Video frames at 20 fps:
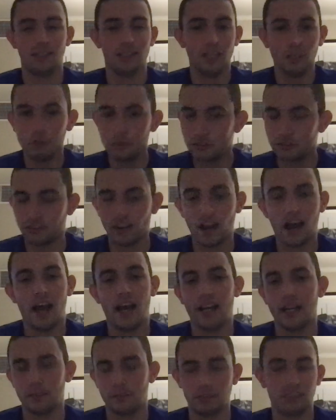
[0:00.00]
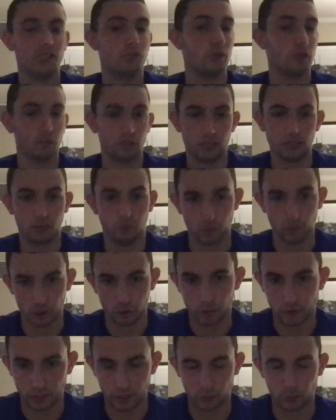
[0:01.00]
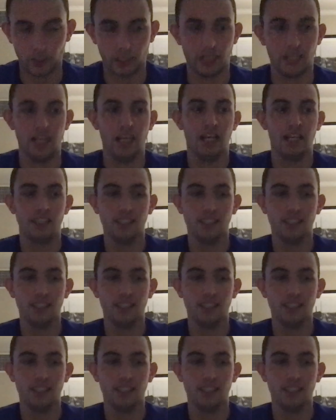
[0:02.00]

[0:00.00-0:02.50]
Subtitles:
it was fine because we at least won 2 out of 3.